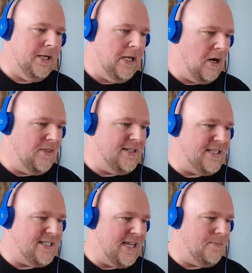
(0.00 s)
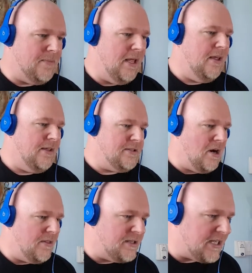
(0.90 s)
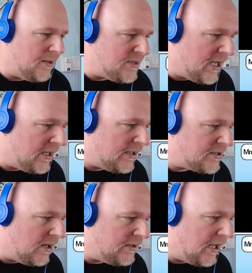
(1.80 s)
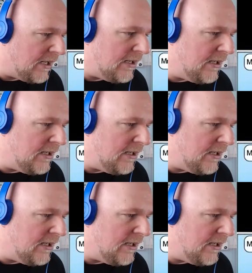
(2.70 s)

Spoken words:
Are these the same? These are the same scientists, aren't they?